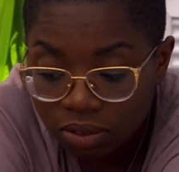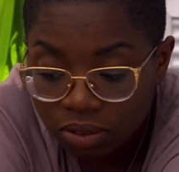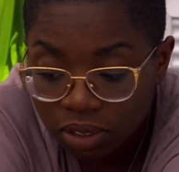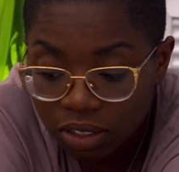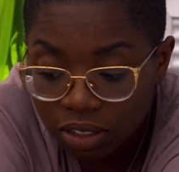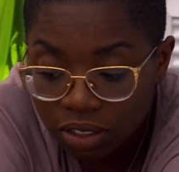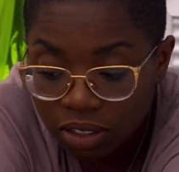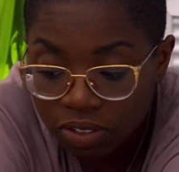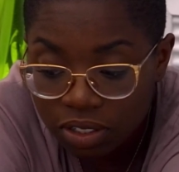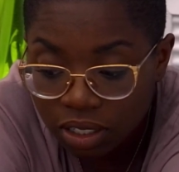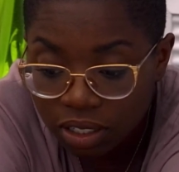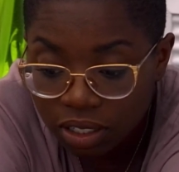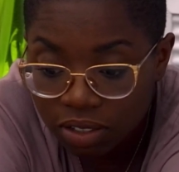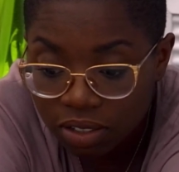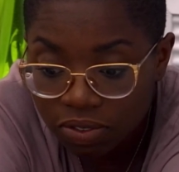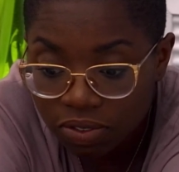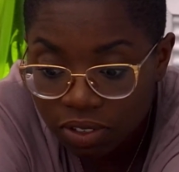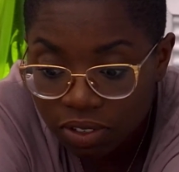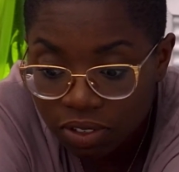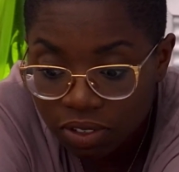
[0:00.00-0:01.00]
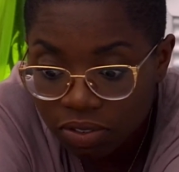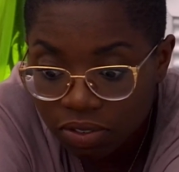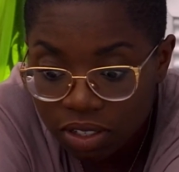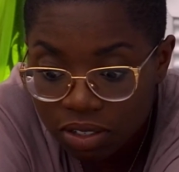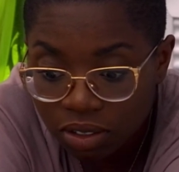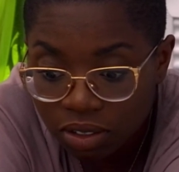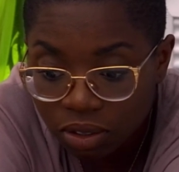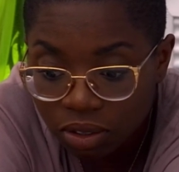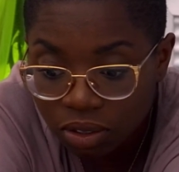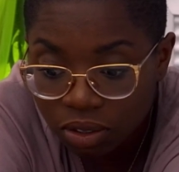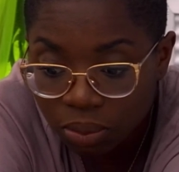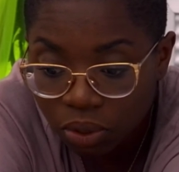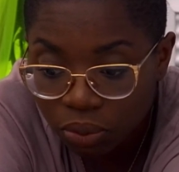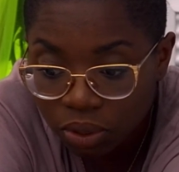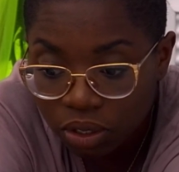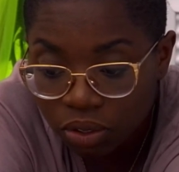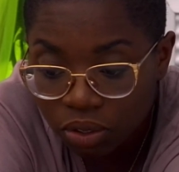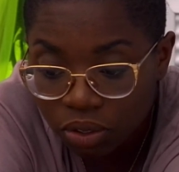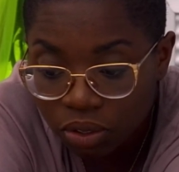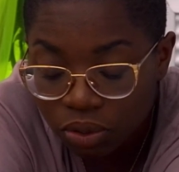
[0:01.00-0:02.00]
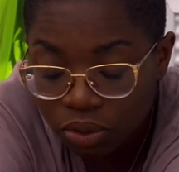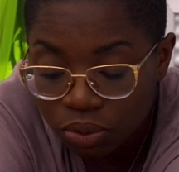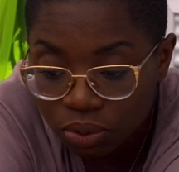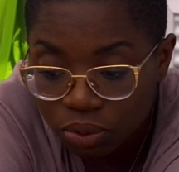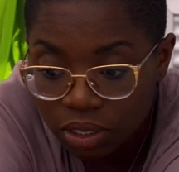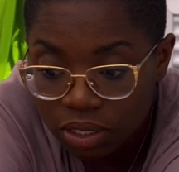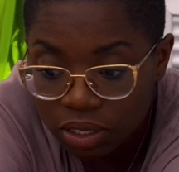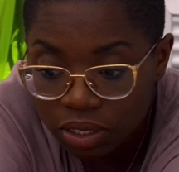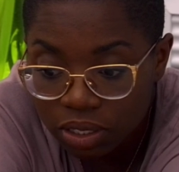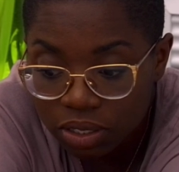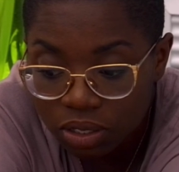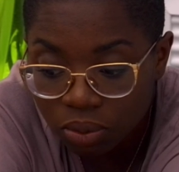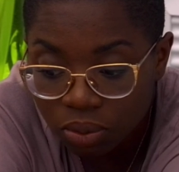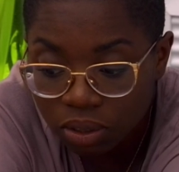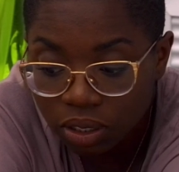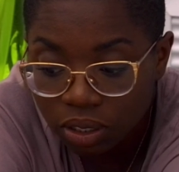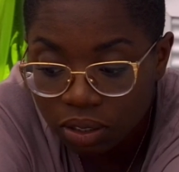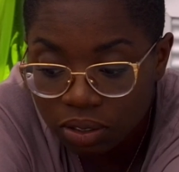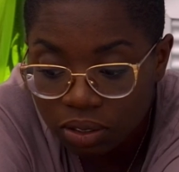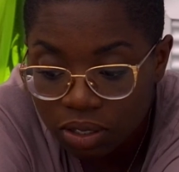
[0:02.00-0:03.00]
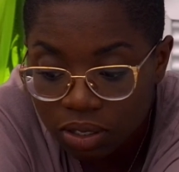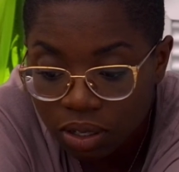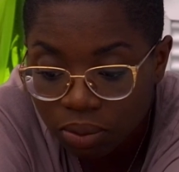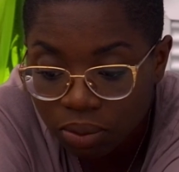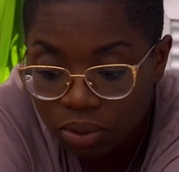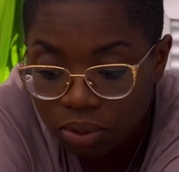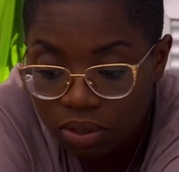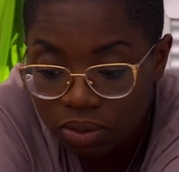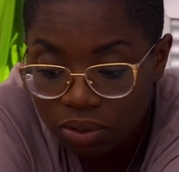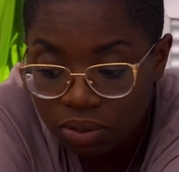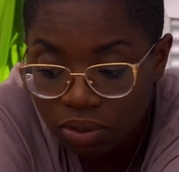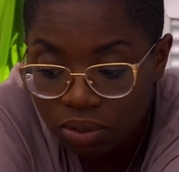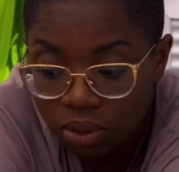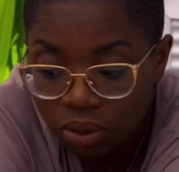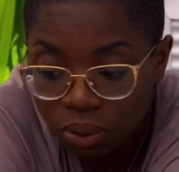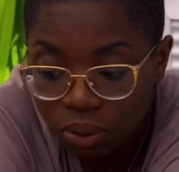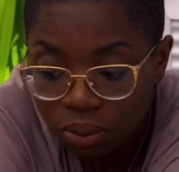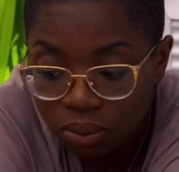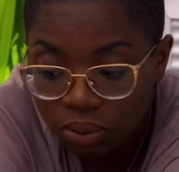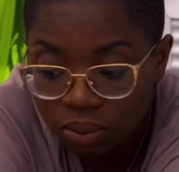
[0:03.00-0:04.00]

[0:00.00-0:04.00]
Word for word: It feels like he, if he's on the block with you, he's the one that would go.